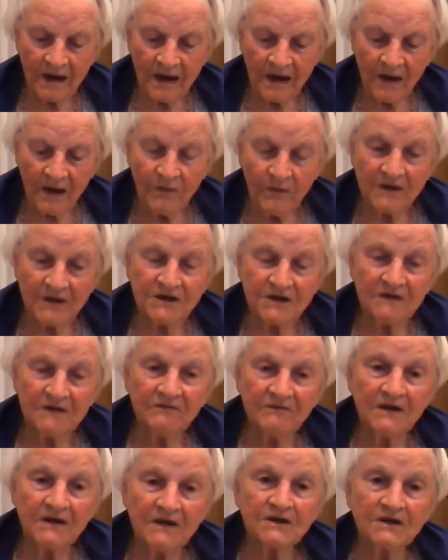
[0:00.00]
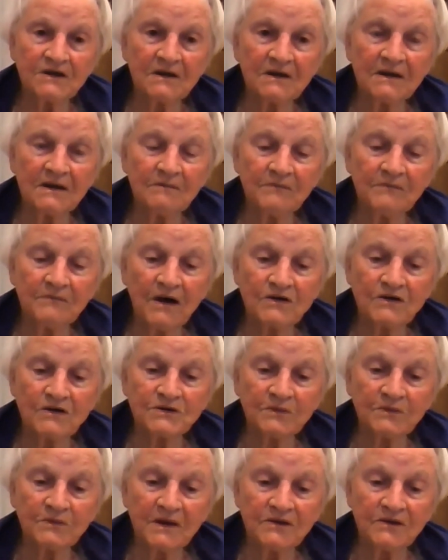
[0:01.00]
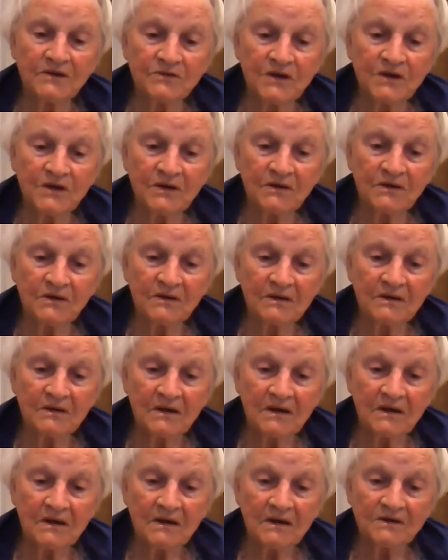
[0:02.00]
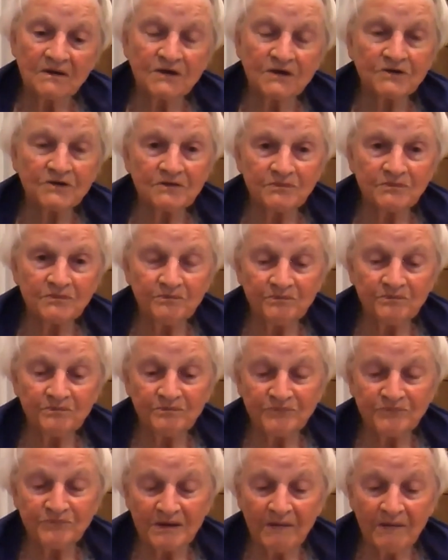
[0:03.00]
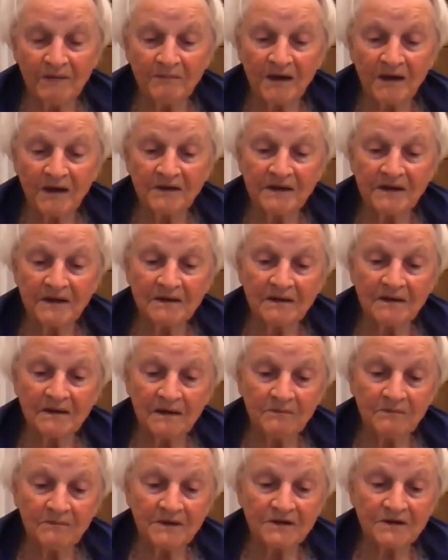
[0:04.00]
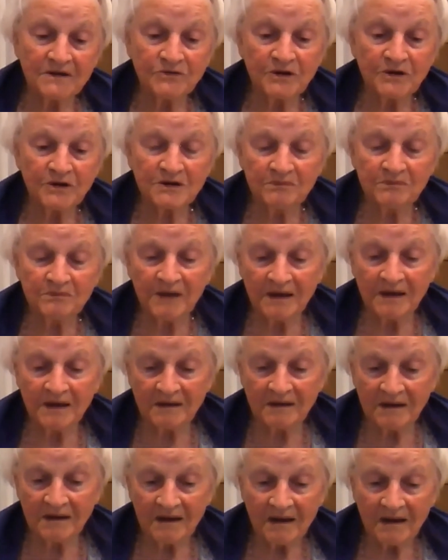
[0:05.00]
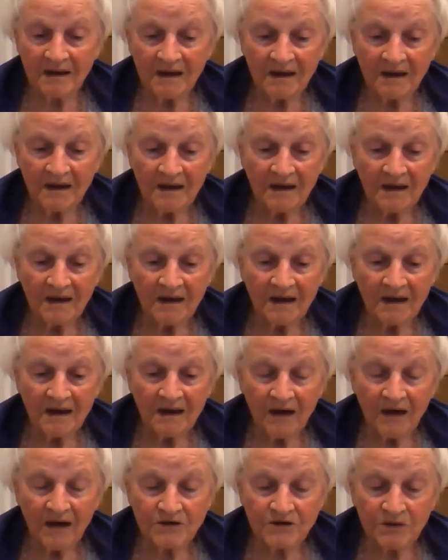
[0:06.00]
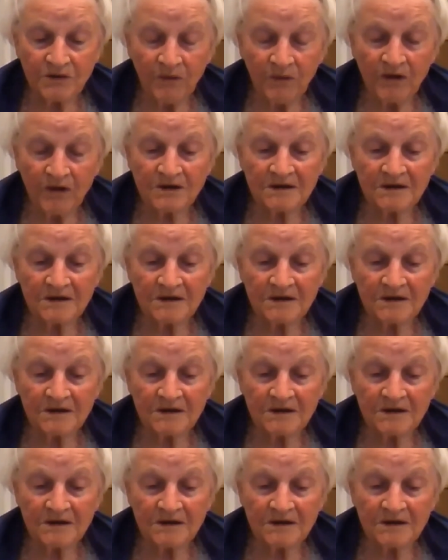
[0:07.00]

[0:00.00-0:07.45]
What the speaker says: When she eventually passed away, just to bring my mother in a little bit and to explain how she was,